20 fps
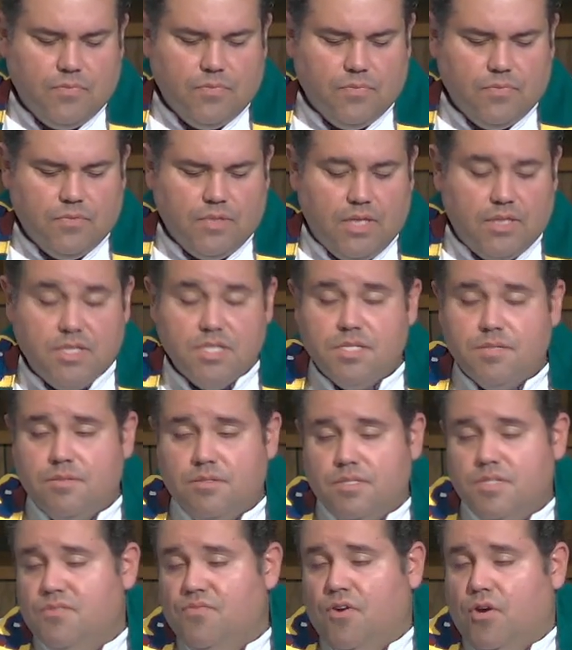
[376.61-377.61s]
and this
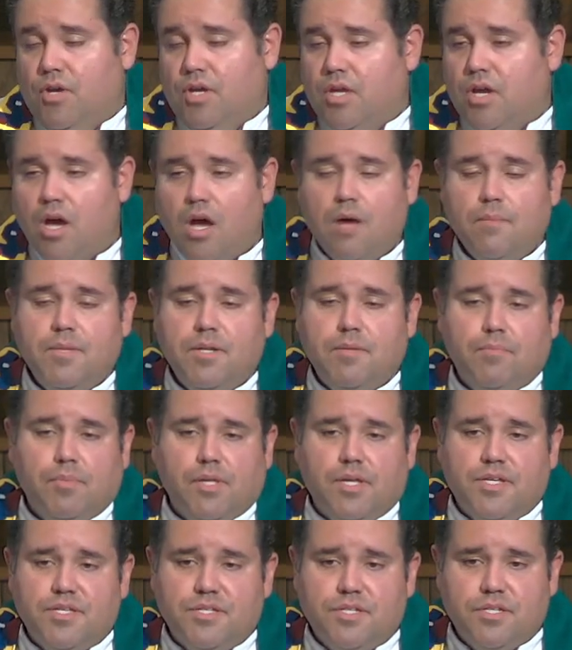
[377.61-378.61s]
is very
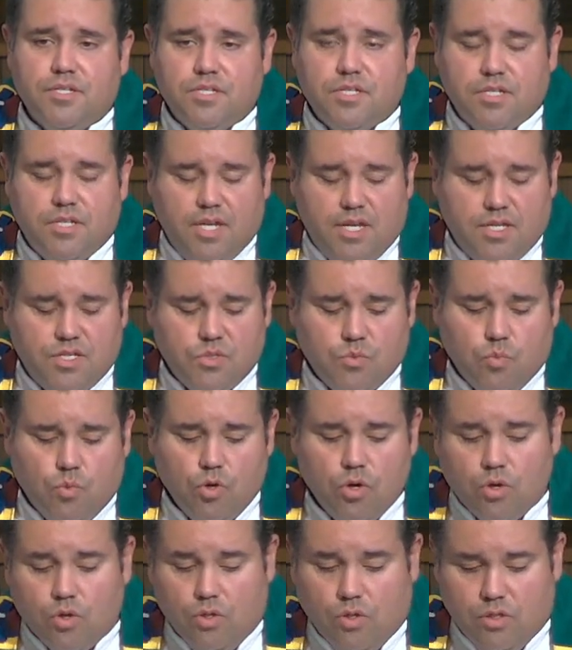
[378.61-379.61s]
commonplace in today's
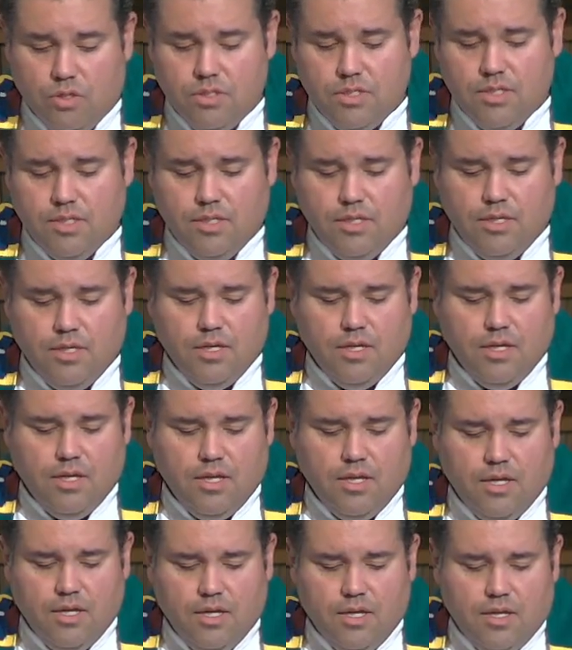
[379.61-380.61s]
world,
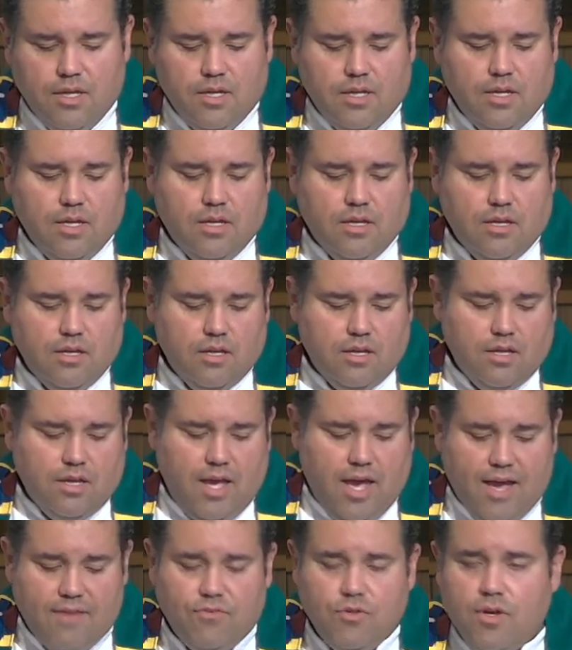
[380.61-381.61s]

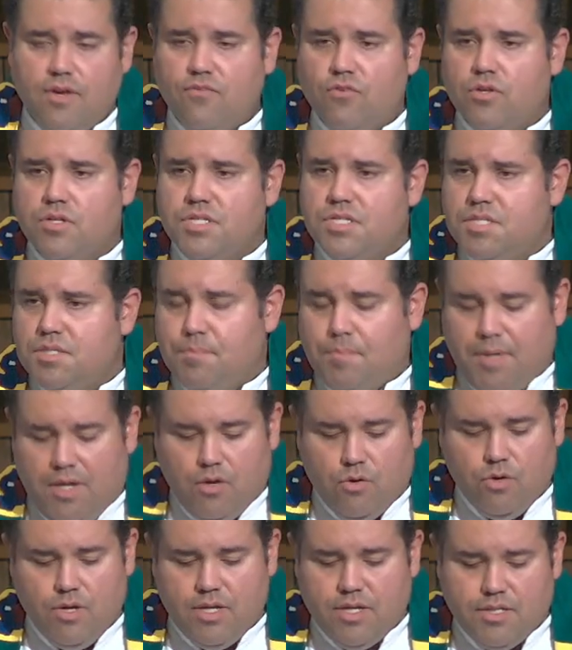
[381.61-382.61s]
have you ever
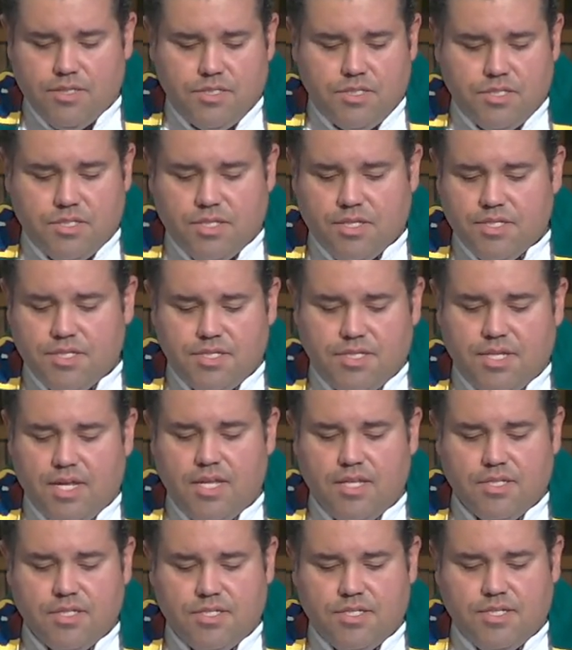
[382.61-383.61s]
experienced the
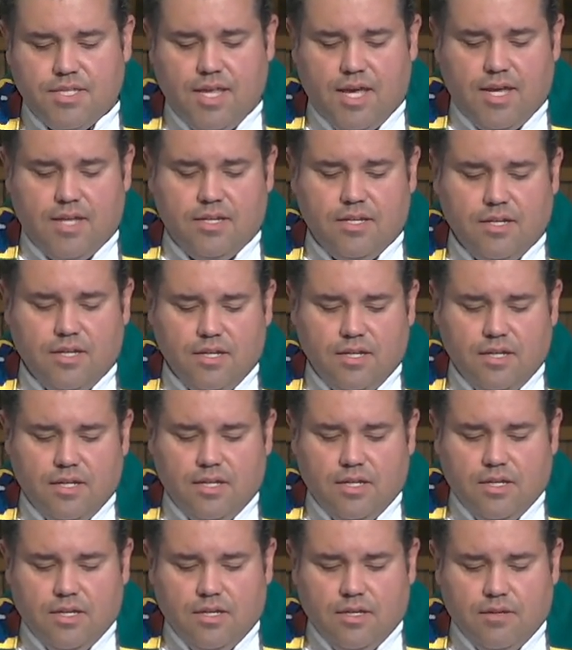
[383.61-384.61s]
sense that
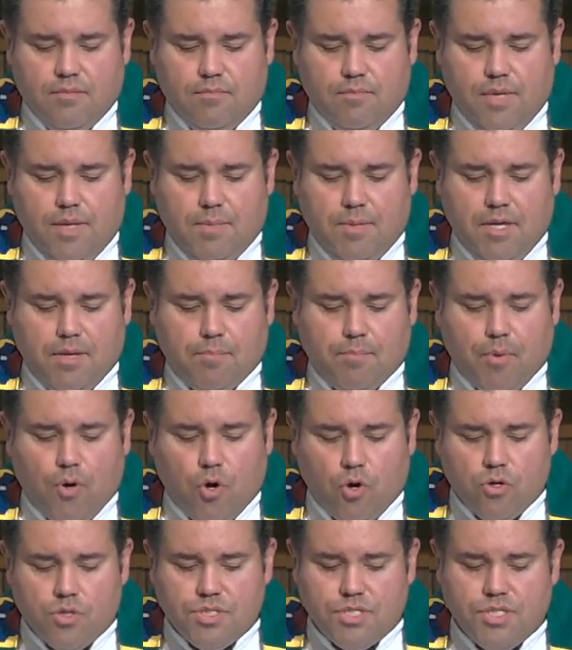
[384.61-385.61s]
maybe a
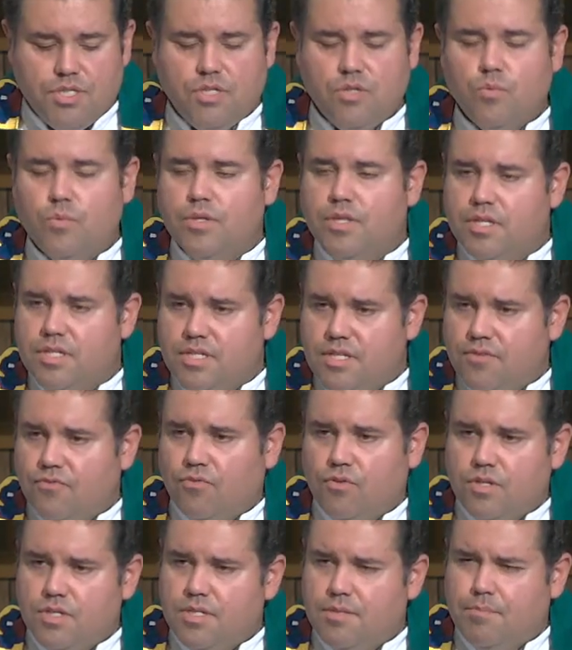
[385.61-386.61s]
person with a
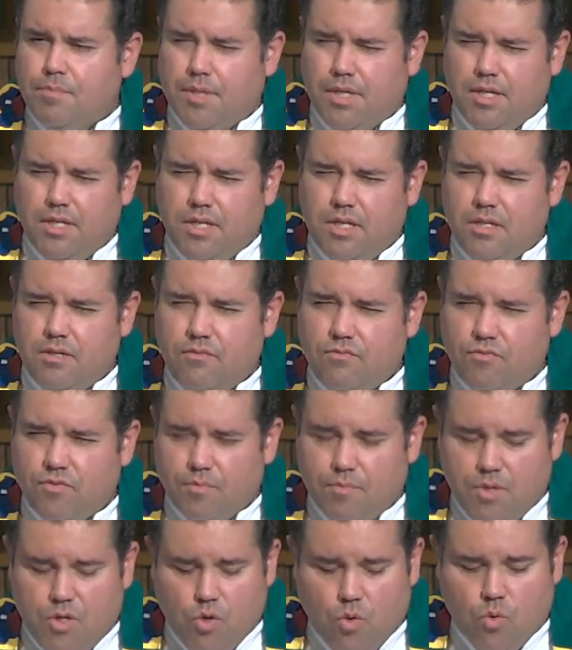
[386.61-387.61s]
different opinion
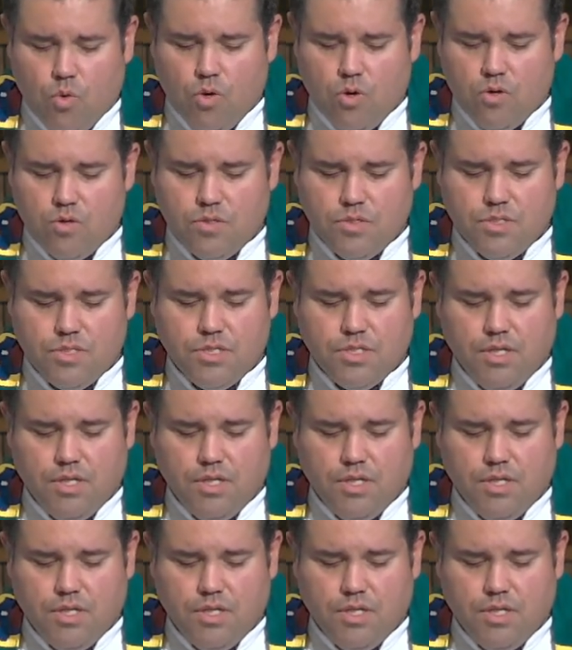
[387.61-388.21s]
from yours?